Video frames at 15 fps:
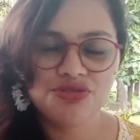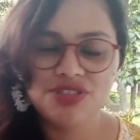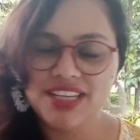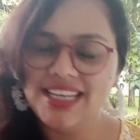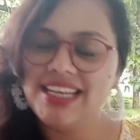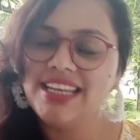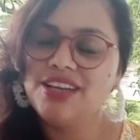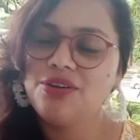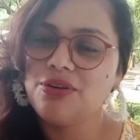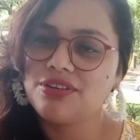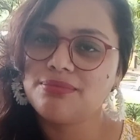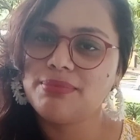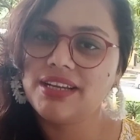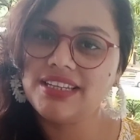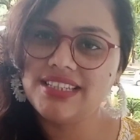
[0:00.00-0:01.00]
really
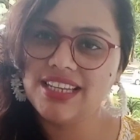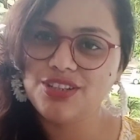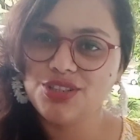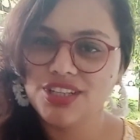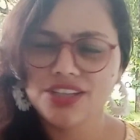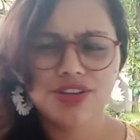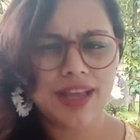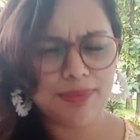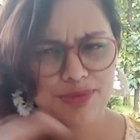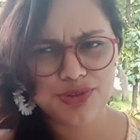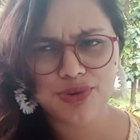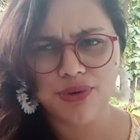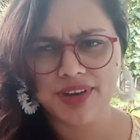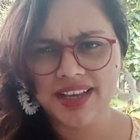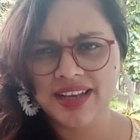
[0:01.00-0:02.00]
caught my attention. It kept
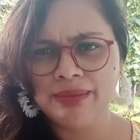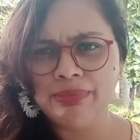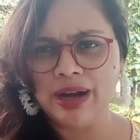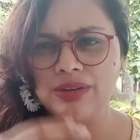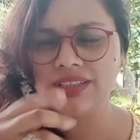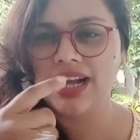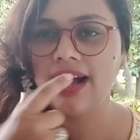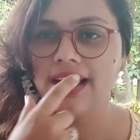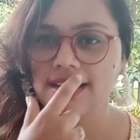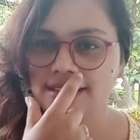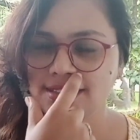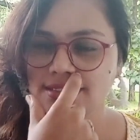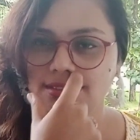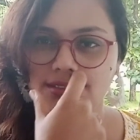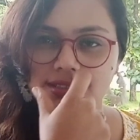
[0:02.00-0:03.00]
talking about
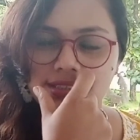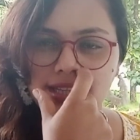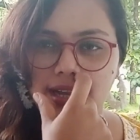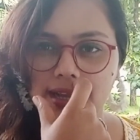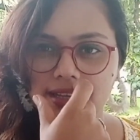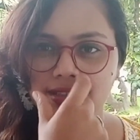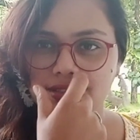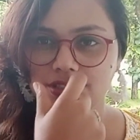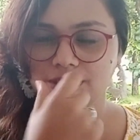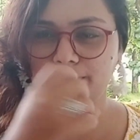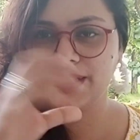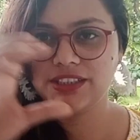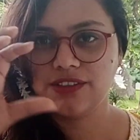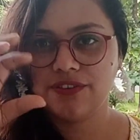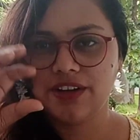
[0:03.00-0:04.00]
islanders,
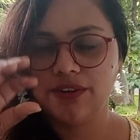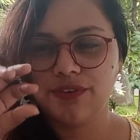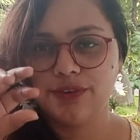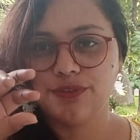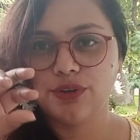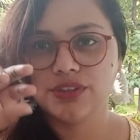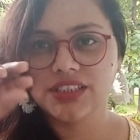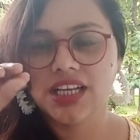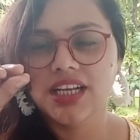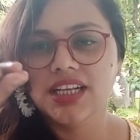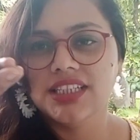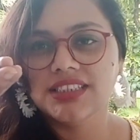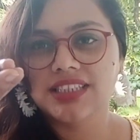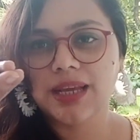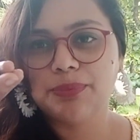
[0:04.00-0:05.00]
because of course
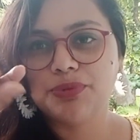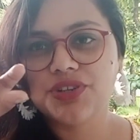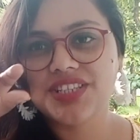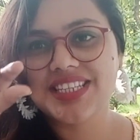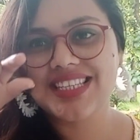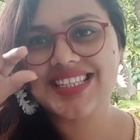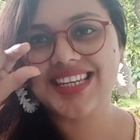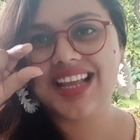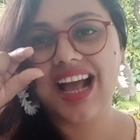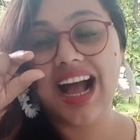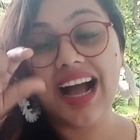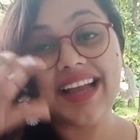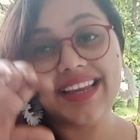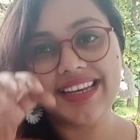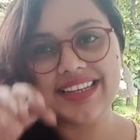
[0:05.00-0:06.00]
Cyprus is an
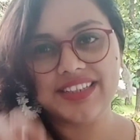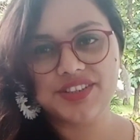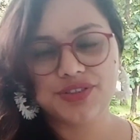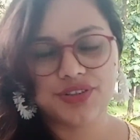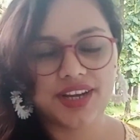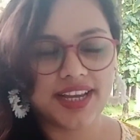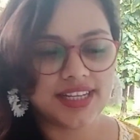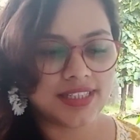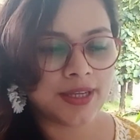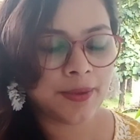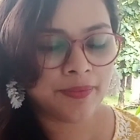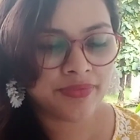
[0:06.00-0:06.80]
island, right?